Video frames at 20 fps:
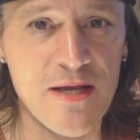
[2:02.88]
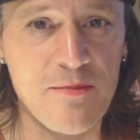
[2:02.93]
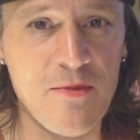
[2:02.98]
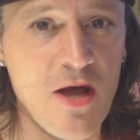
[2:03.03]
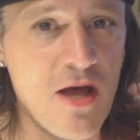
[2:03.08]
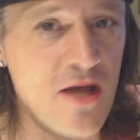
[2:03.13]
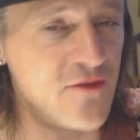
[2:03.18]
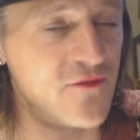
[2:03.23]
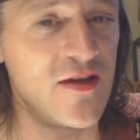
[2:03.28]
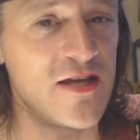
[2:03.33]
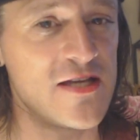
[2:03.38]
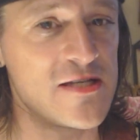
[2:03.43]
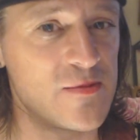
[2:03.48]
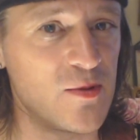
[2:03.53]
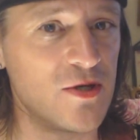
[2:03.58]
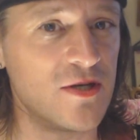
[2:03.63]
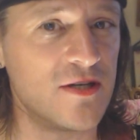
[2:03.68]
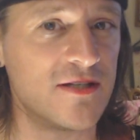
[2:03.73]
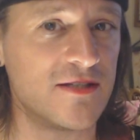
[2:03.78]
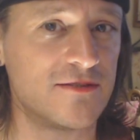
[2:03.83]
when I'm on
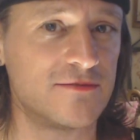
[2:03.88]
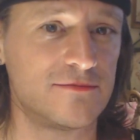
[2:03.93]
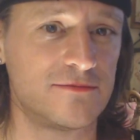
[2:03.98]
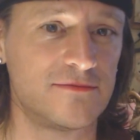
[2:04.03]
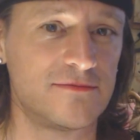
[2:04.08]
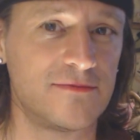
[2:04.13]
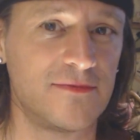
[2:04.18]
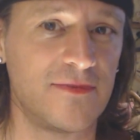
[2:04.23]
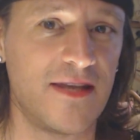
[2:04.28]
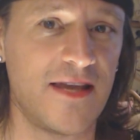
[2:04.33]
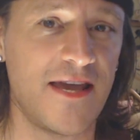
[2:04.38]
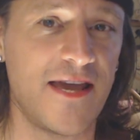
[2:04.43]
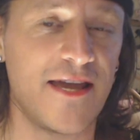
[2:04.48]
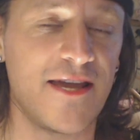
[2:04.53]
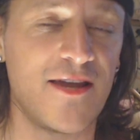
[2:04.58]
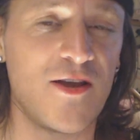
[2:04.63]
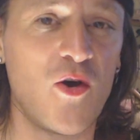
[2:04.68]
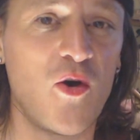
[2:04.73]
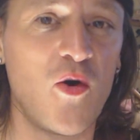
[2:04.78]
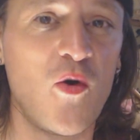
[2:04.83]
Facebook,
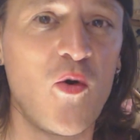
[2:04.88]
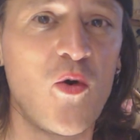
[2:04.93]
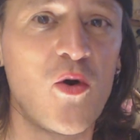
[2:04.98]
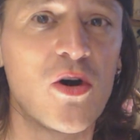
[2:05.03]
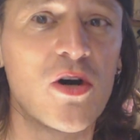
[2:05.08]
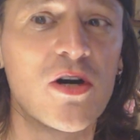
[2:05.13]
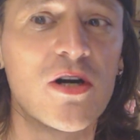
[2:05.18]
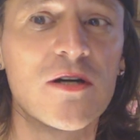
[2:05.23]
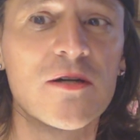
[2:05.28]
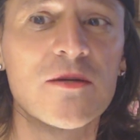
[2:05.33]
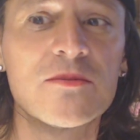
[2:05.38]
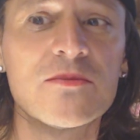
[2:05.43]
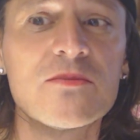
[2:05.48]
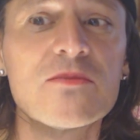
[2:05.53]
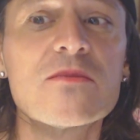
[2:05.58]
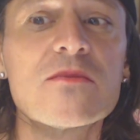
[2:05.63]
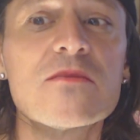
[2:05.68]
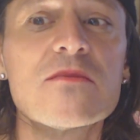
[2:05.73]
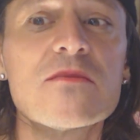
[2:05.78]
okay, or